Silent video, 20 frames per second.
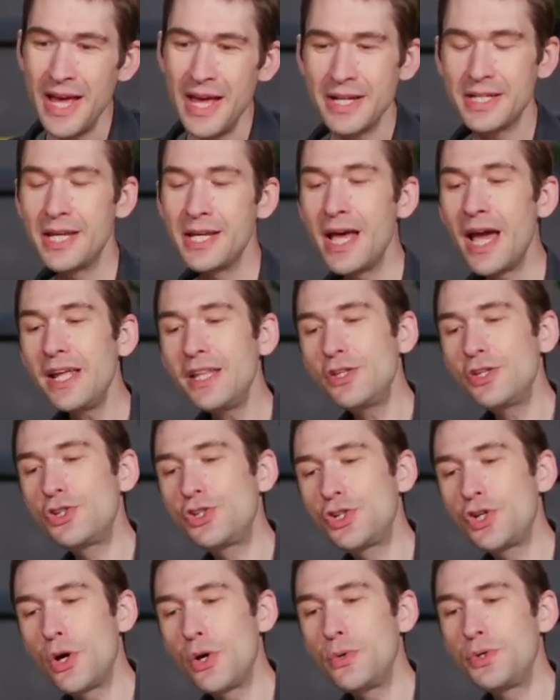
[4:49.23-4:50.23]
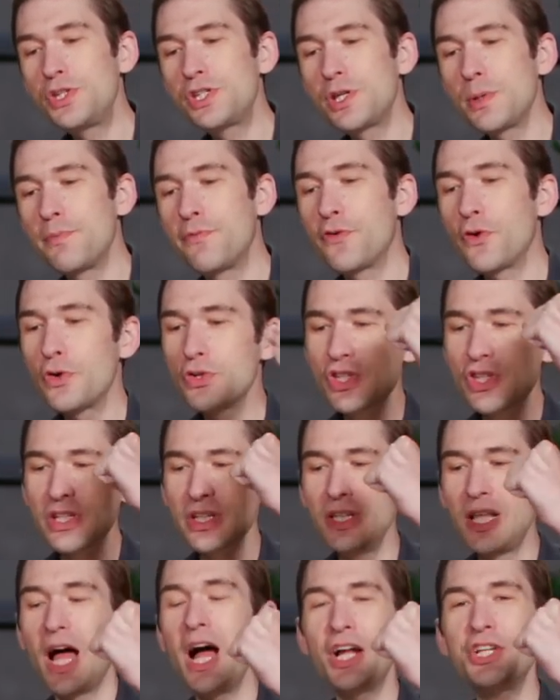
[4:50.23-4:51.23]
Tonight's show subverts
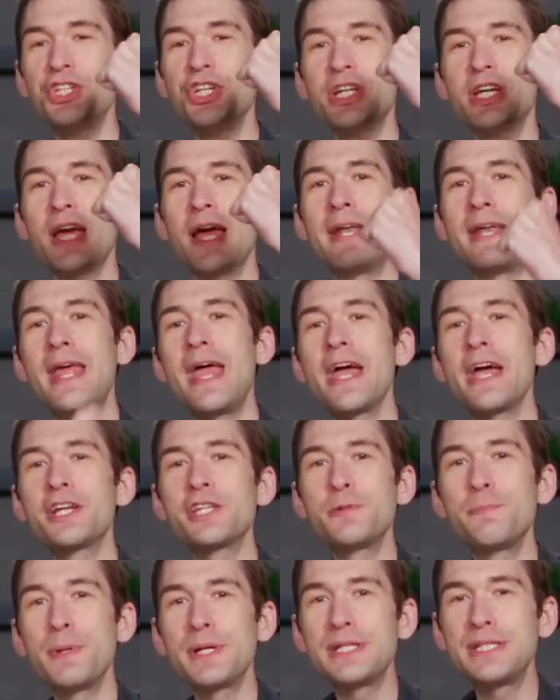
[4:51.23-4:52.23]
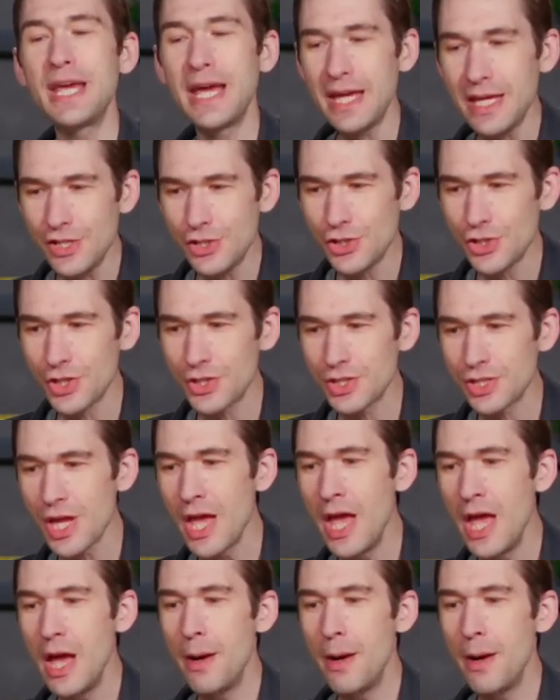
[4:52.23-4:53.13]
logic and expectations